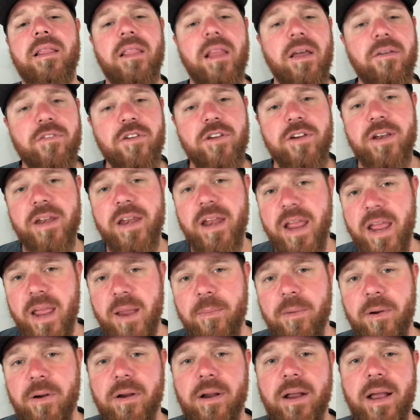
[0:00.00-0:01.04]
and love your
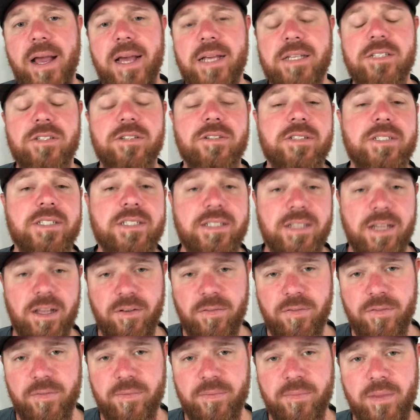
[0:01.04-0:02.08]
neighbor as
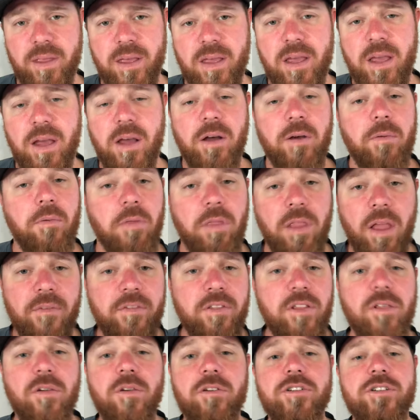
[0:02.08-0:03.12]
yourself. Love
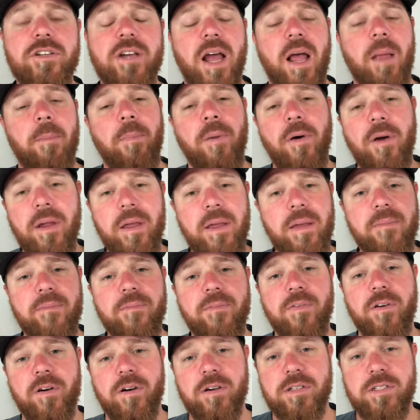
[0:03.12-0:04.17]
the Lord your God. Put him
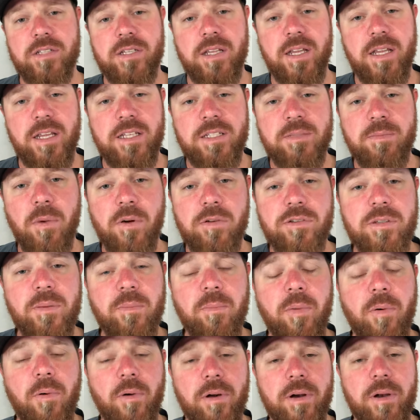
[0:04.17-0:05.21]
first. He's most
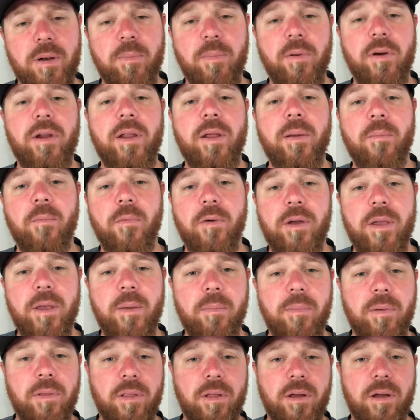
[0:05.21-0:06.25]
important. Put him where he
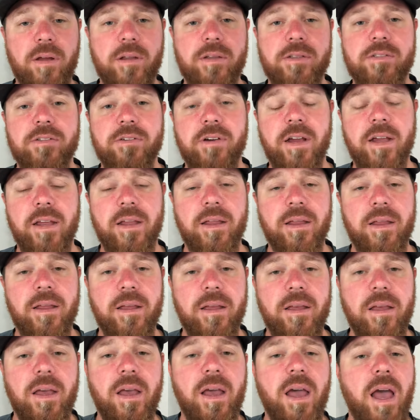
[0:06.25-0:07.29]
belongs, right?
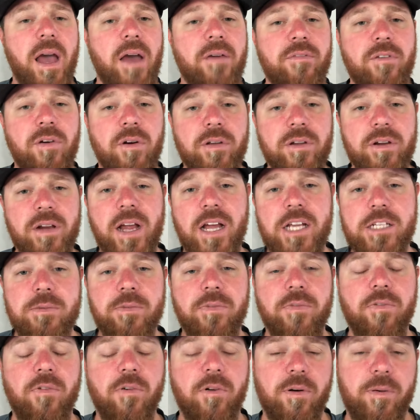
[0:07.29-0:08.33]
Have no other gods
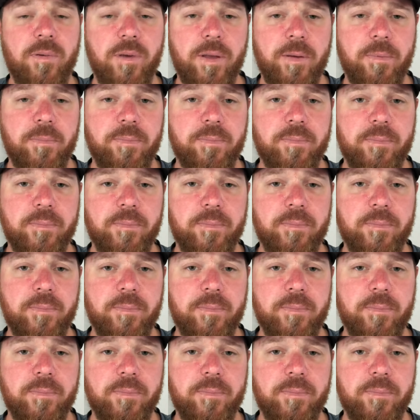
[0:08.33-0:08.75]
before me